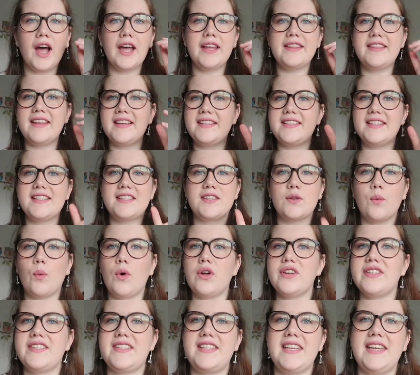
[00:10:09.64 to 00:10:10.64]
this is the
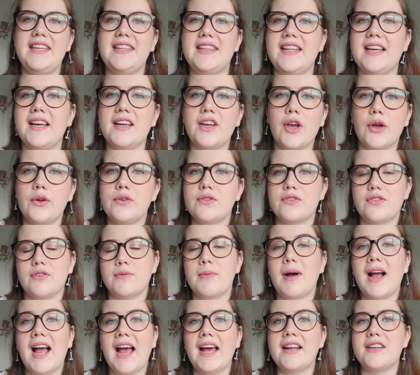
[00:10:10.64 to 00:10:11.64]
one scene that goes through
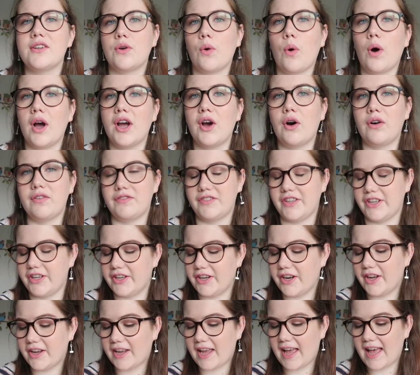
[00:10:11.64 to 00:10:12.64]
my head quite
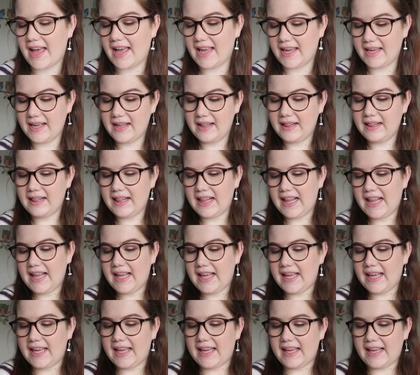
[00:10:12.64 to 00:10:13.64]
often, okay,
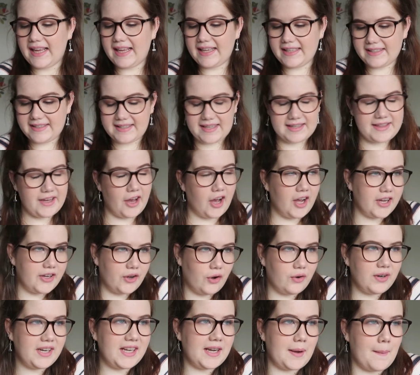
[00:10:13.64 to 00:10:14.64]
is the
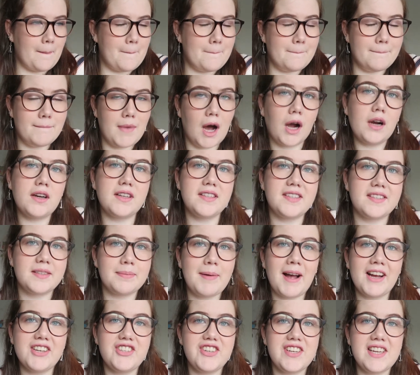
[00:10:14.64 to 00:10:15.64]
iconic mug
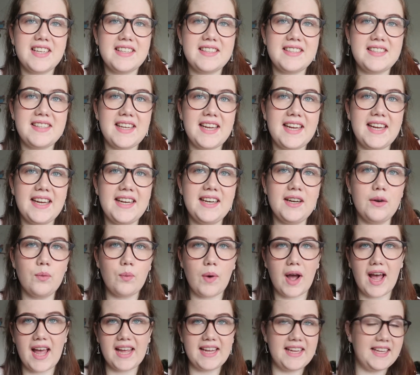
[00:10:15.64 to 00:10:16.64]
smashing scene
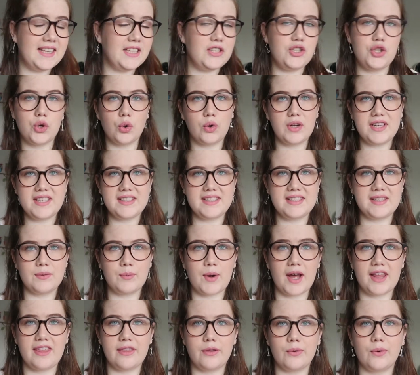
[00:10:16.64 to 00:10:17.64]
where
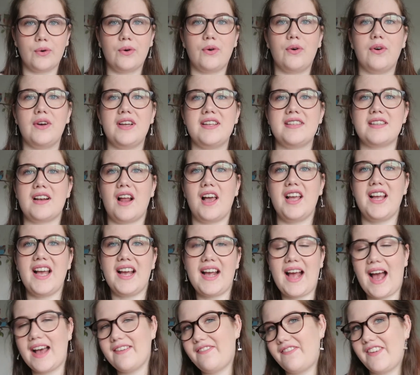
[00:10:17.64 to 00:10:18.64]
where Thor is like,
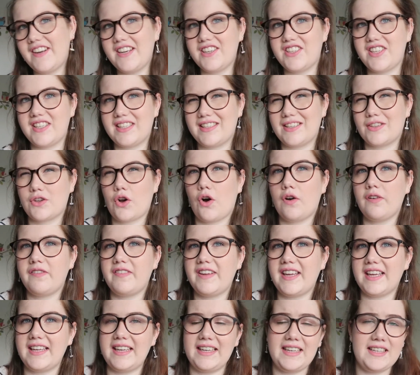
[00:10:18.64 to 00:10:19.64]
finishes his
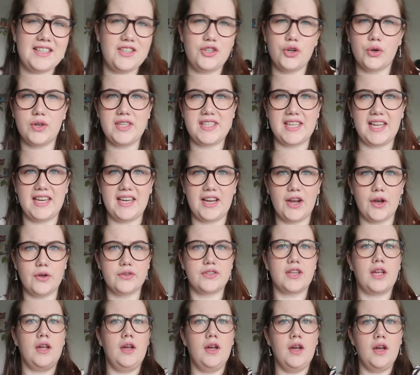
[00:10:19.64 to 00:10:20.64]
coffee and he enjoys it and he goes,